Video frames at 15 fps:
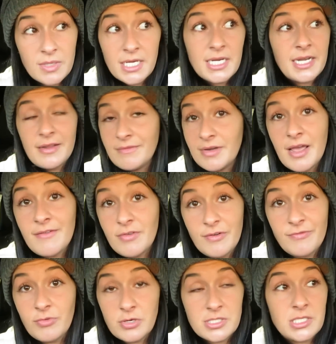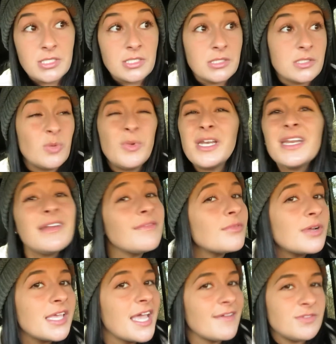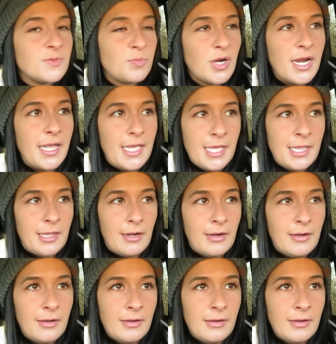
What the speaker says: We didn't even have all 4 seasons. We didn't even really have spring either.